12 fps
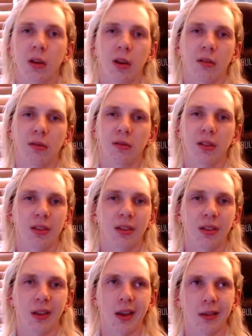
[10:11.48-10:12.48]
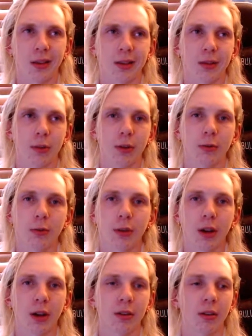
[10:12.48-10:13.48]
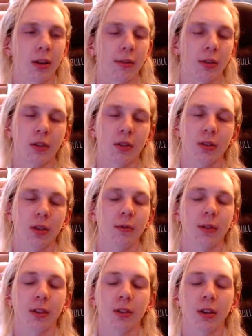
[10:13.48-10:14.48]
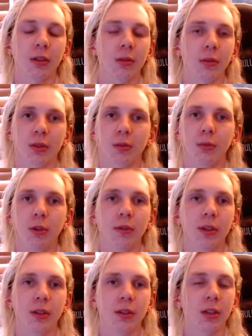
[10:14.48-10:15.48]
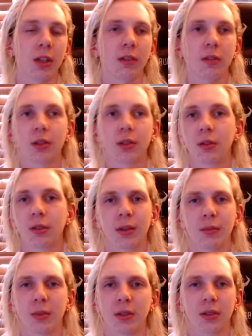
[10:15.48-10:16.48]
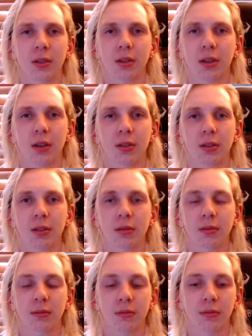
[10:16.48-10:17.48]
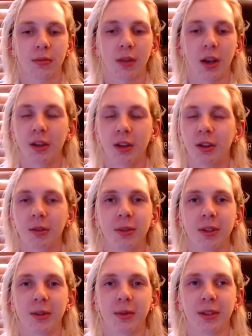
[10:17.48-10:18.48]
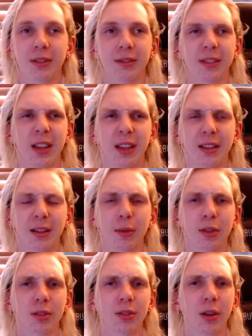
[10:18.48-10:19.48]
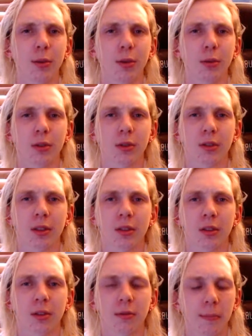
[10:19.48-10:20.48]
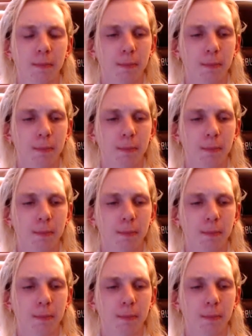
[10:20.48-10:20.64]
I don't really see how that's a problem. I don't even use Netflix. I don't watch movies and TV shows that much. I don't really want to take that much time to watch that stuff.